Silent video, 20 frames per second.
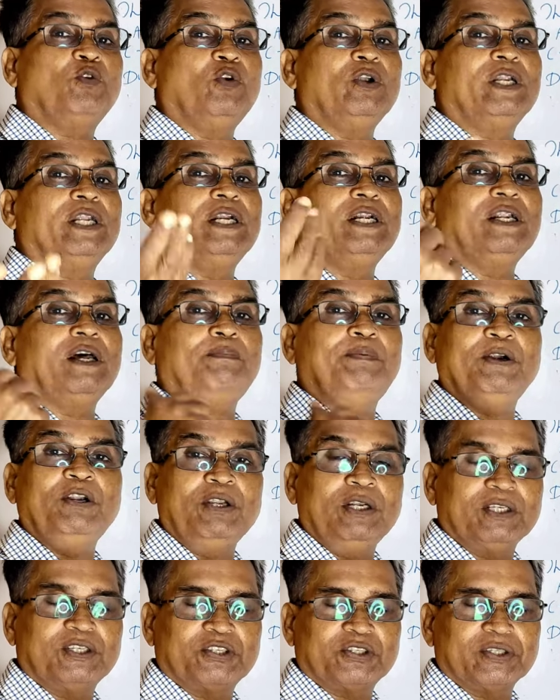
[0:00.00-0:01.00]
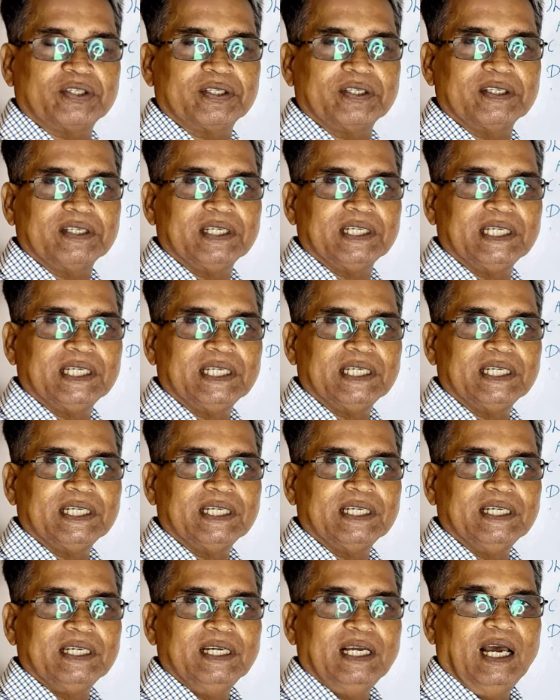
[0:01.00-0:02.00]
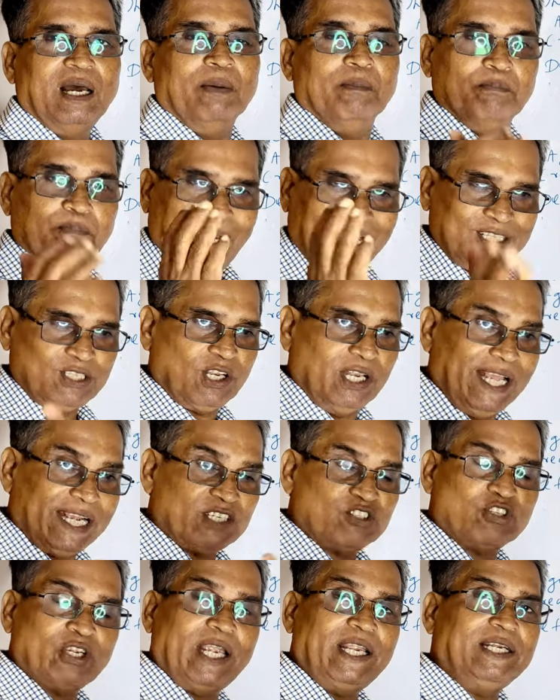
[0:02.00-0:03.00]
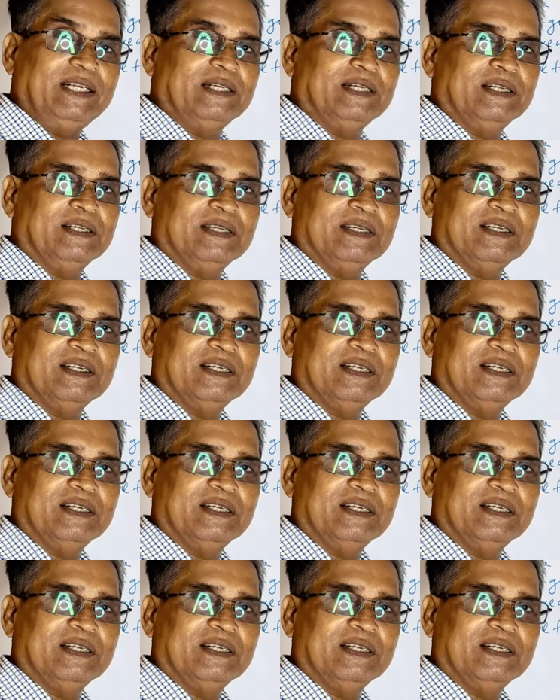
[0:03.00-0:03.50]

golden daffodils by the lakeside.